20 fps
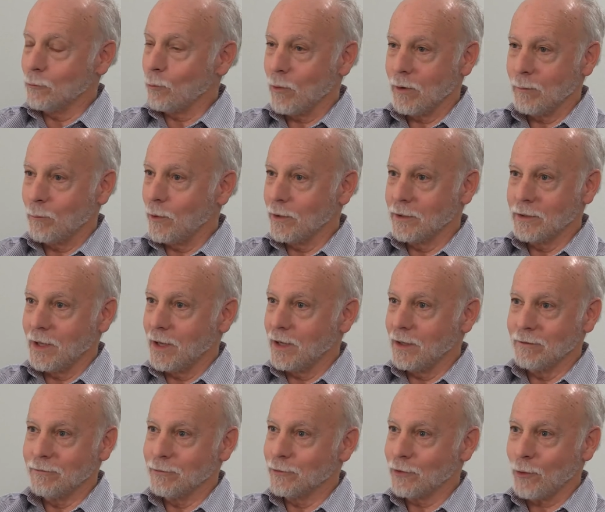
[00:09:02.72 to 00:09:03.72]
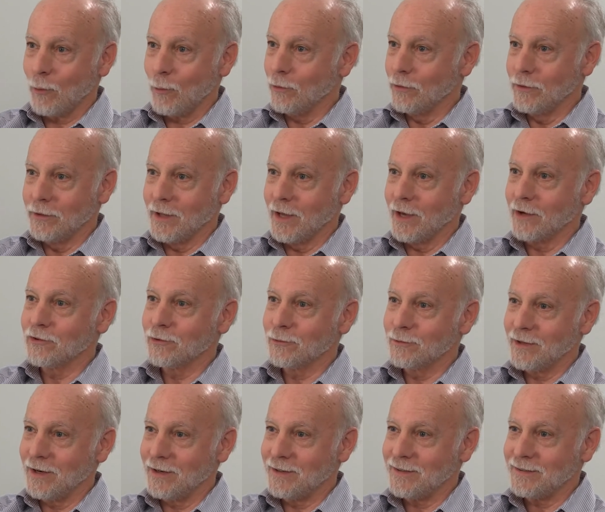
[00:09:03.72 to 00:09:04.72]
warm one day, if it's cold the
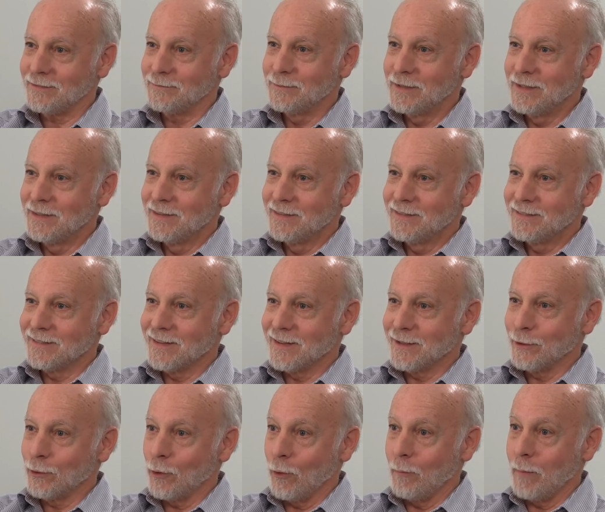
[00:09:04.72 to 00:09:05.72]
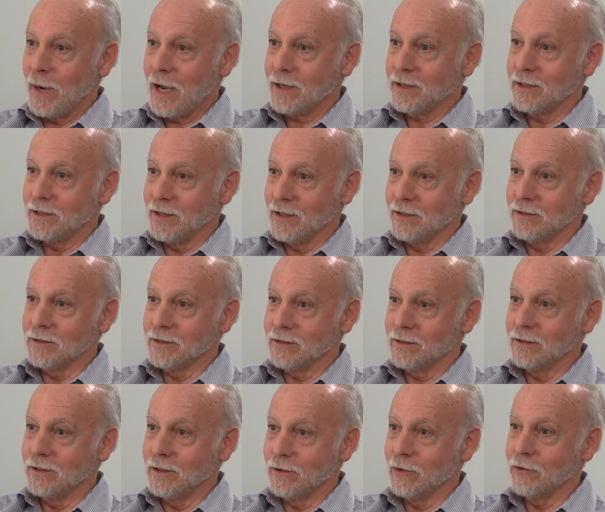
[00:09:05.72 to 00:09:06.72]
next, they can go back again.
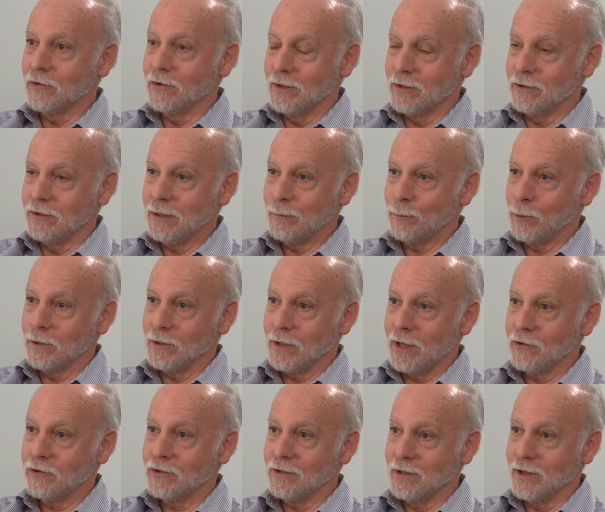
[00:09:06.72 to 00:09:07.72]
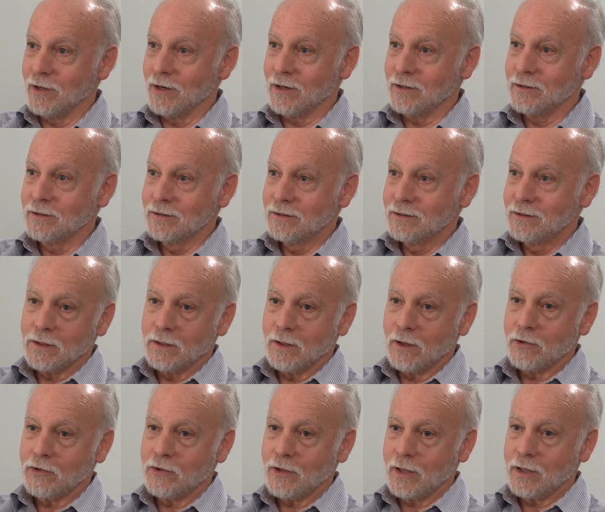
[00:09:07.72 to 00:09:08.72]
There isn't a deeper lesson there. In
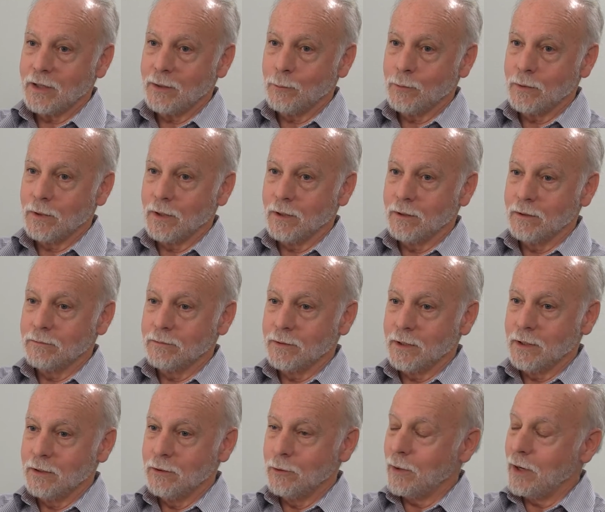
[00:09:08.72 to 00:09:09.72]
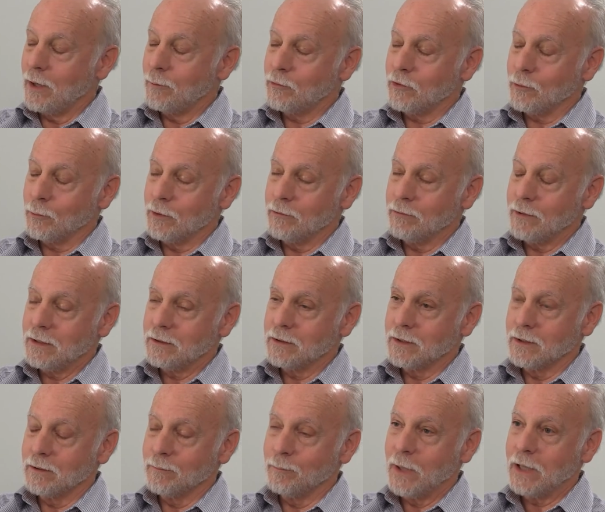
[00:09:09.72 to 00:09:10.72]
our study in New Hampshire, we
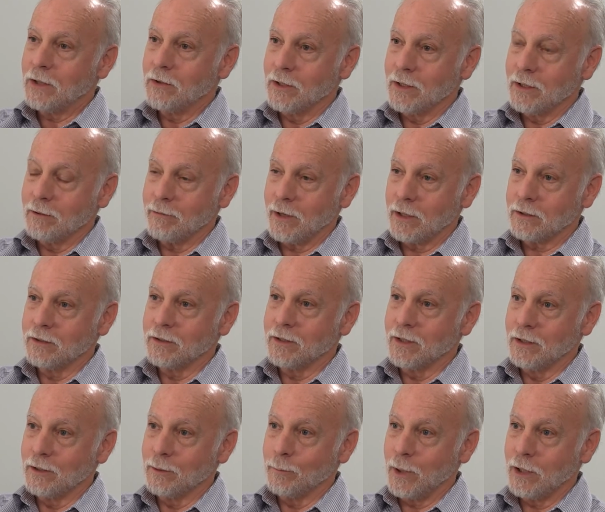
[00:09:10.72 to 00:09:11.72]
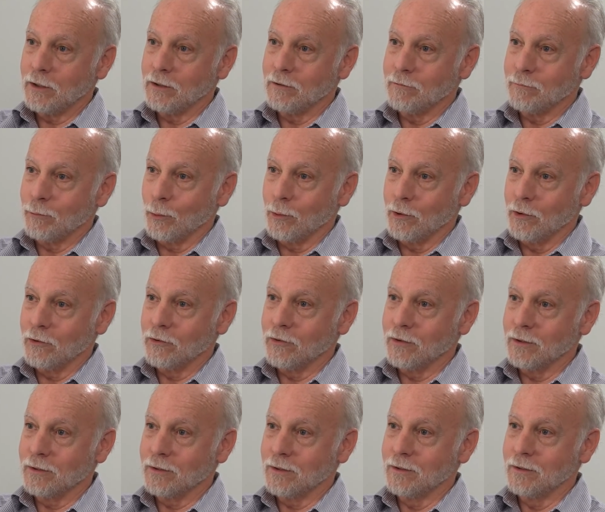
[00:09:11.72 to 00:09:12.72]
found it mainly affected the independent voters,
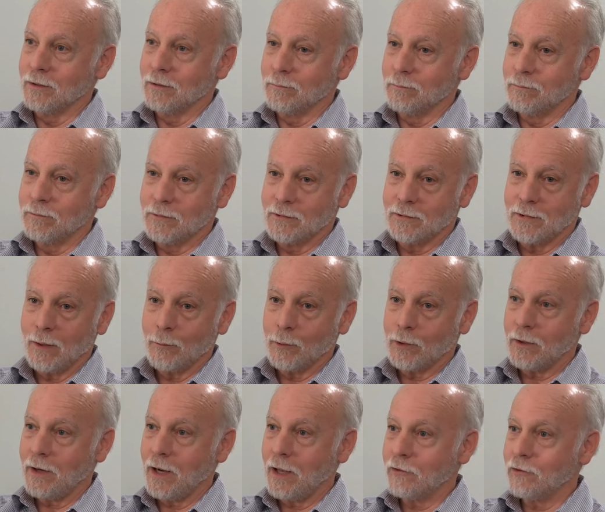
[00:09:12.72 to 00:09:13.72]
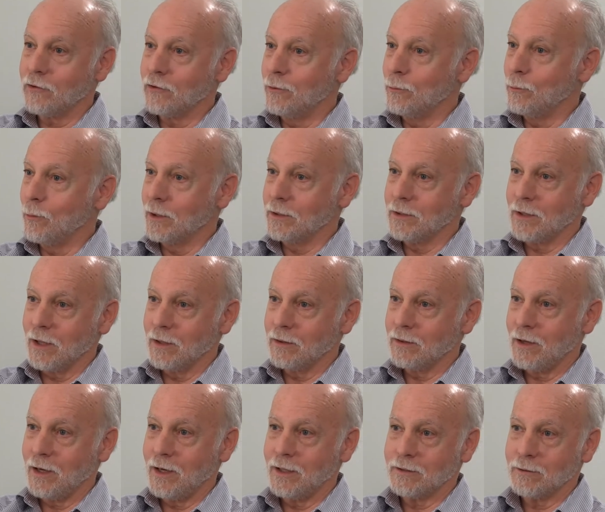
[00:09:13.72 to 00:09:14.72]
that the Democrats knew what they
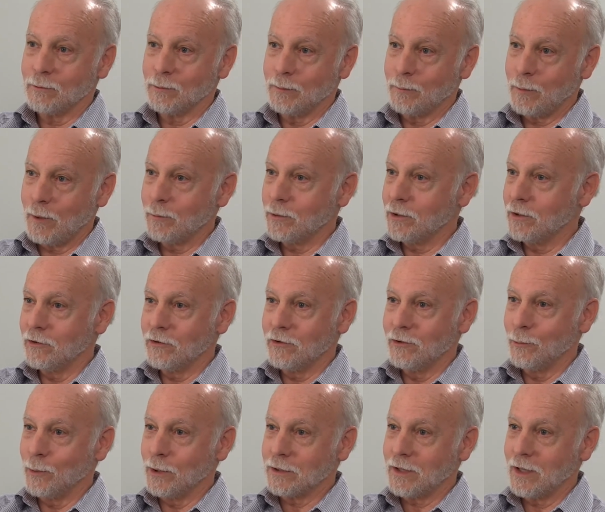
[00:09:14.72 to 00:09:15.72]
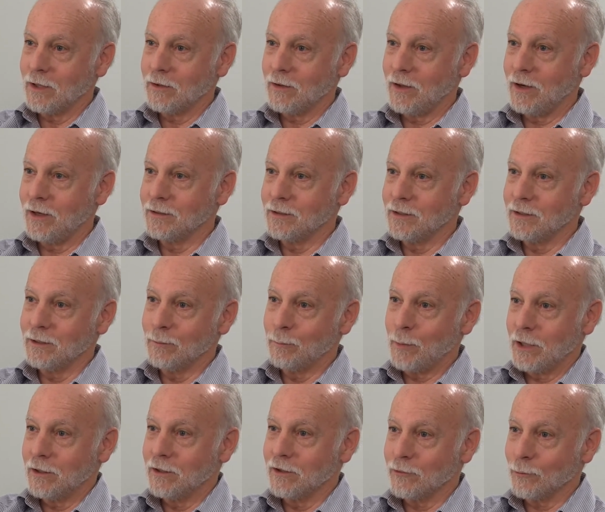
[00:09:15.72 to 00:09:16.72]
thought, the Republicans knew what they thought, and the
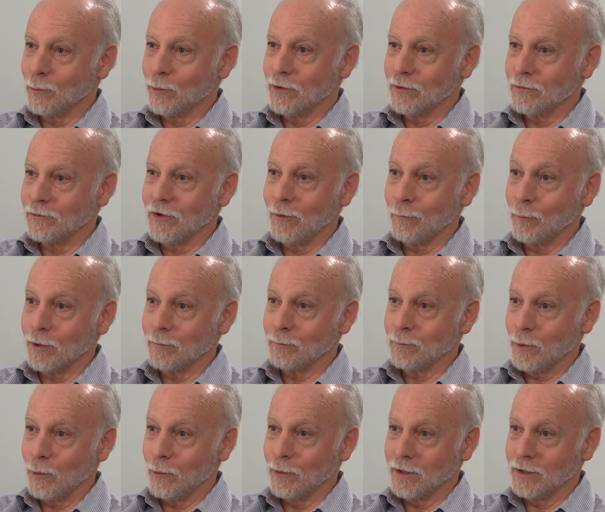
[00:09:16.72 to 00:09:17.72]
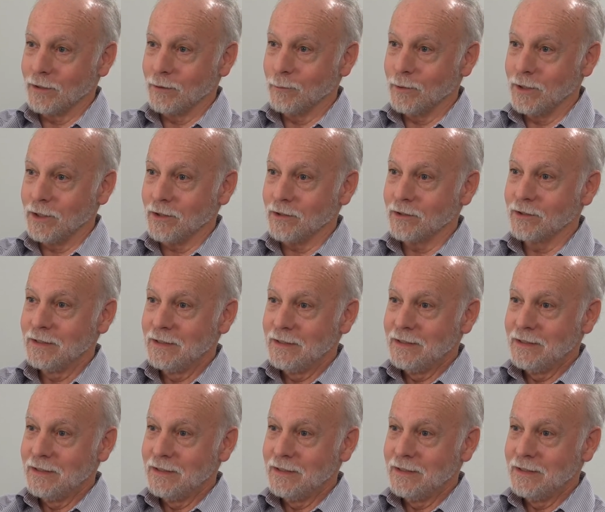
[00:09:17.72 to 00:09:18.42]
independents were somewhat blowing in the wind.